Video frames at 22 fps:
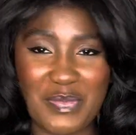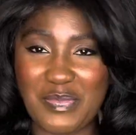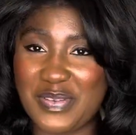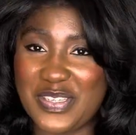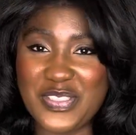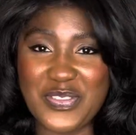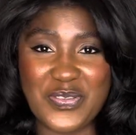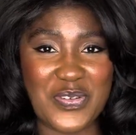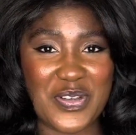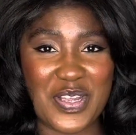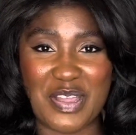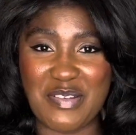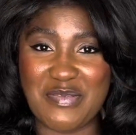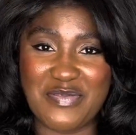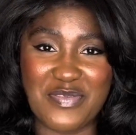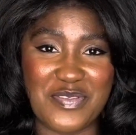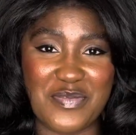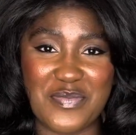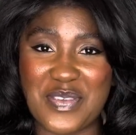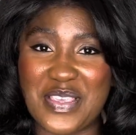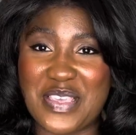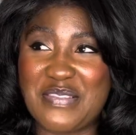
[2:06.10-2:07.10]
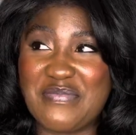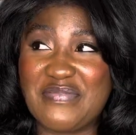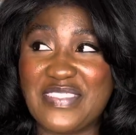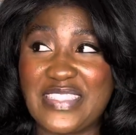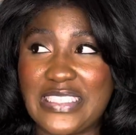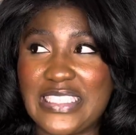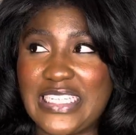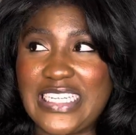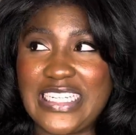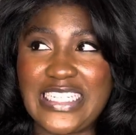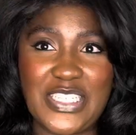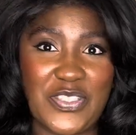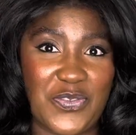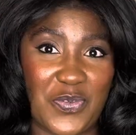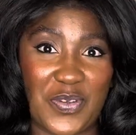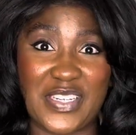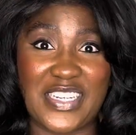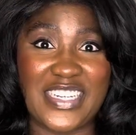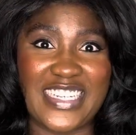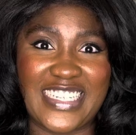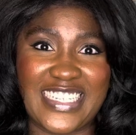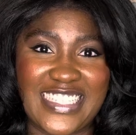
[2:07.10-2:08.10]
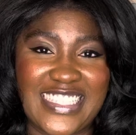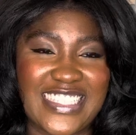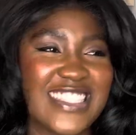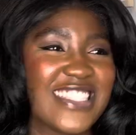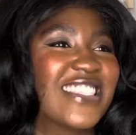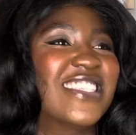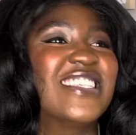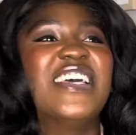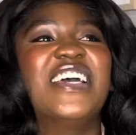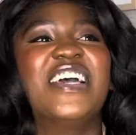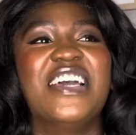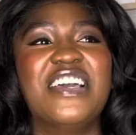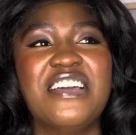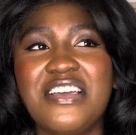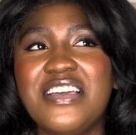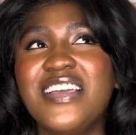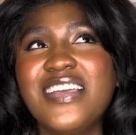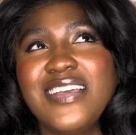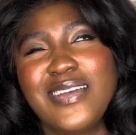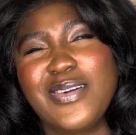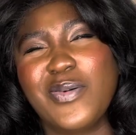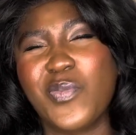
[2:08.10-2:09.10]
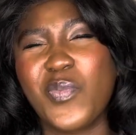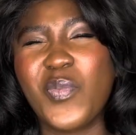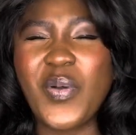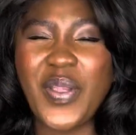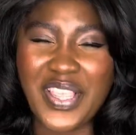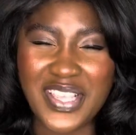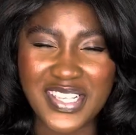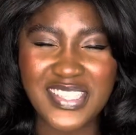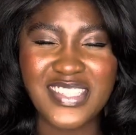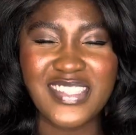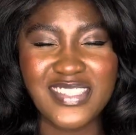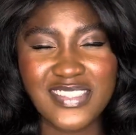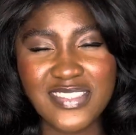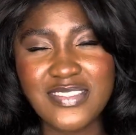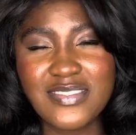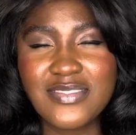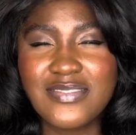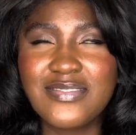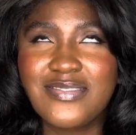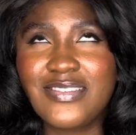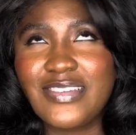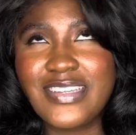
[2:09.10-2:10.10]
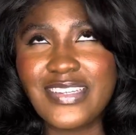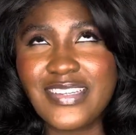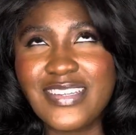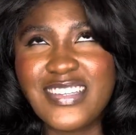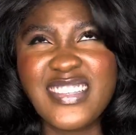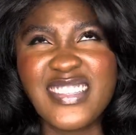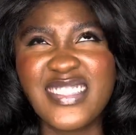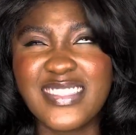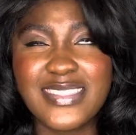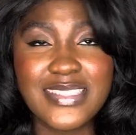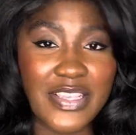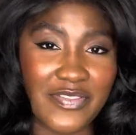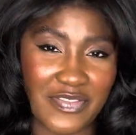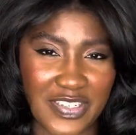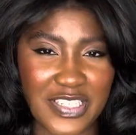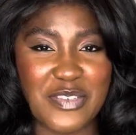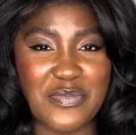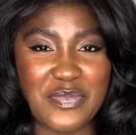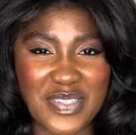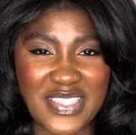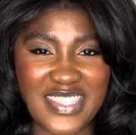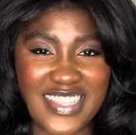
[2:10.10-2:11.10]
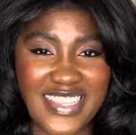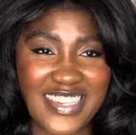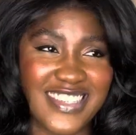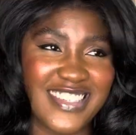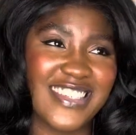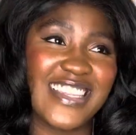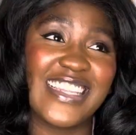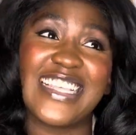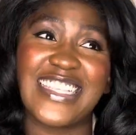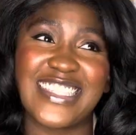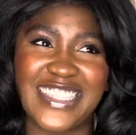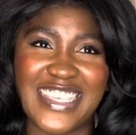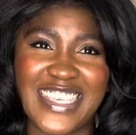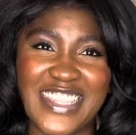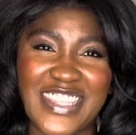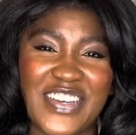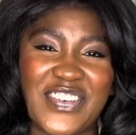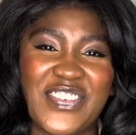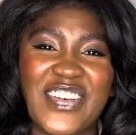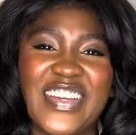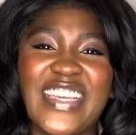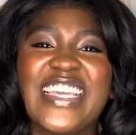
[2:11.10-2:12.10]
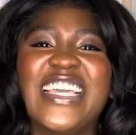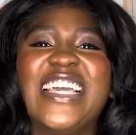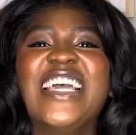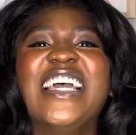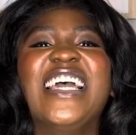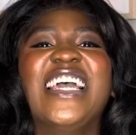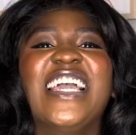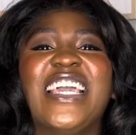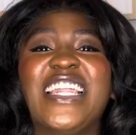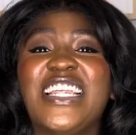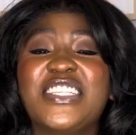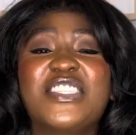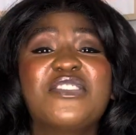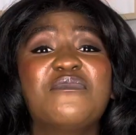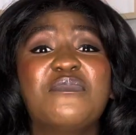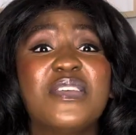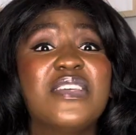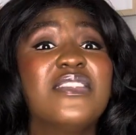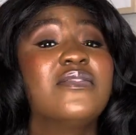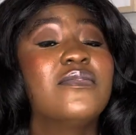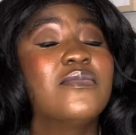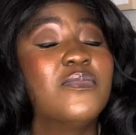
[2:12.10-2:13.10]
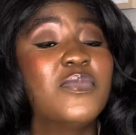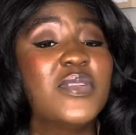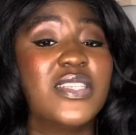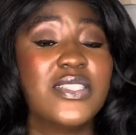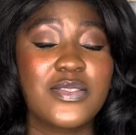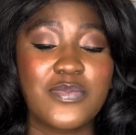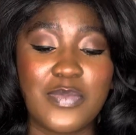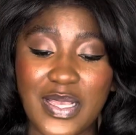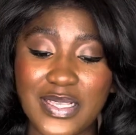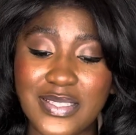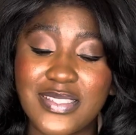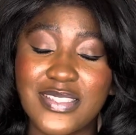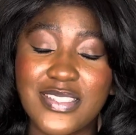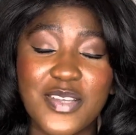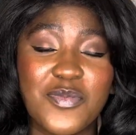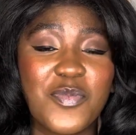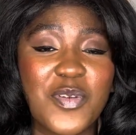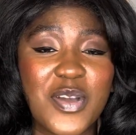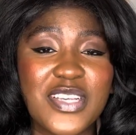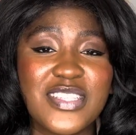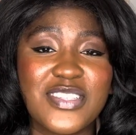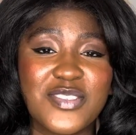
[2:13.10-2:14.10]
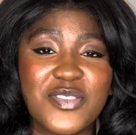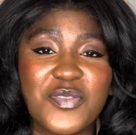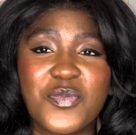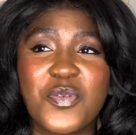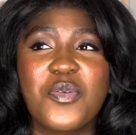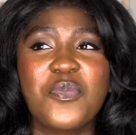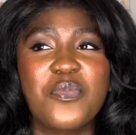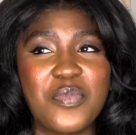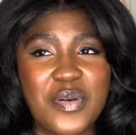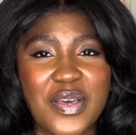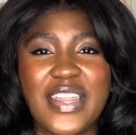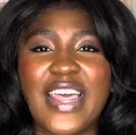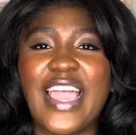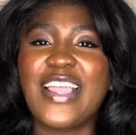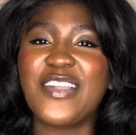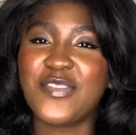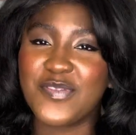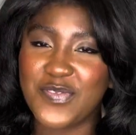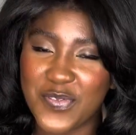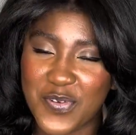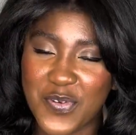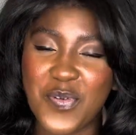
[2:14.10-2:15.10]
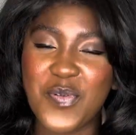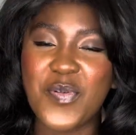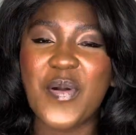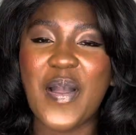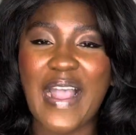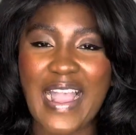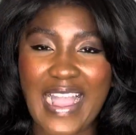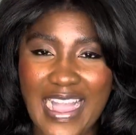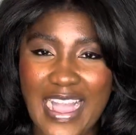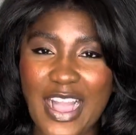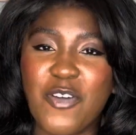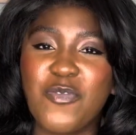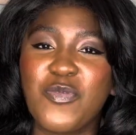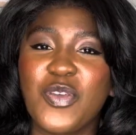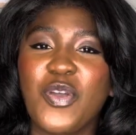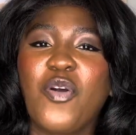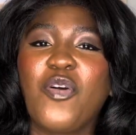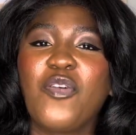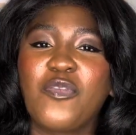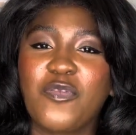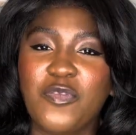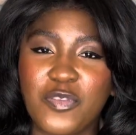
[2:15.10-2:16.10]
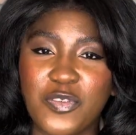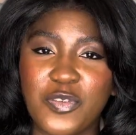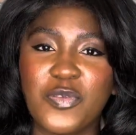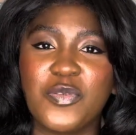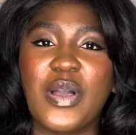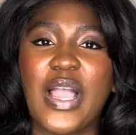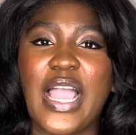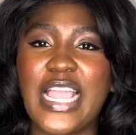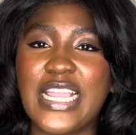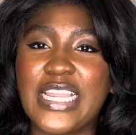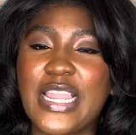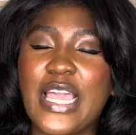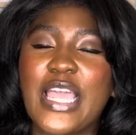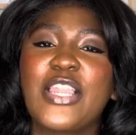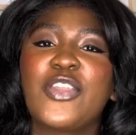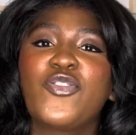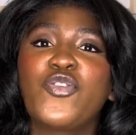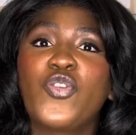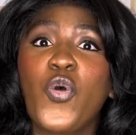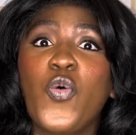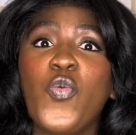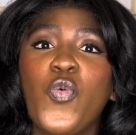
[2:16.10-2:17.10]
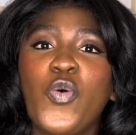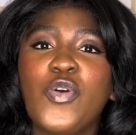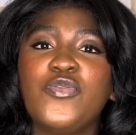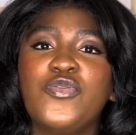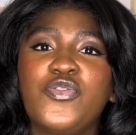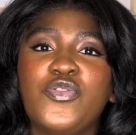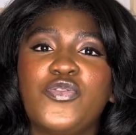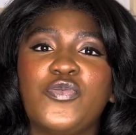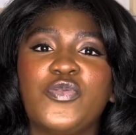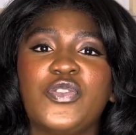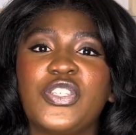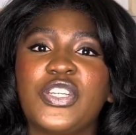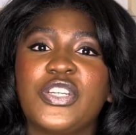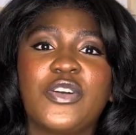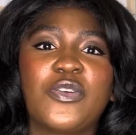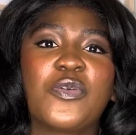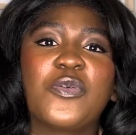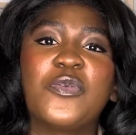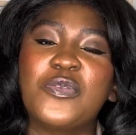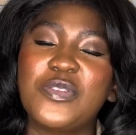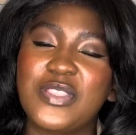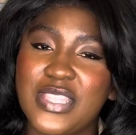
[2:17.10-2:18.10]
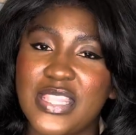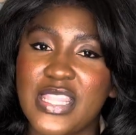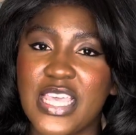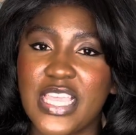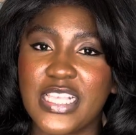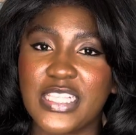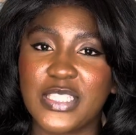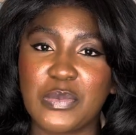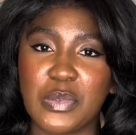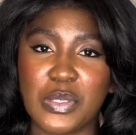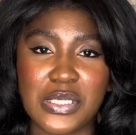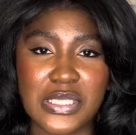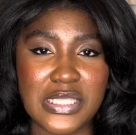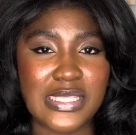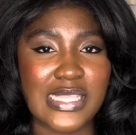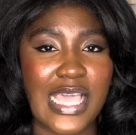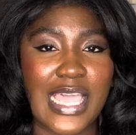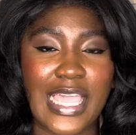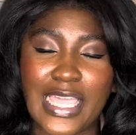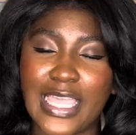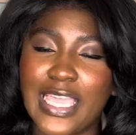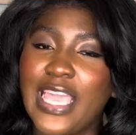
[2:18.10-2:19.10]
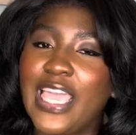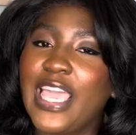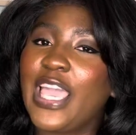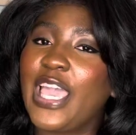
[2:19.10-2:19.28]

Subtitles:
Please don't come for me, but it is what it is. Works 70%. Let's say it that way. It doesn't mean, please, my system works as well, but I know how we all feel, and I don't want to sugarcoat things because, hey,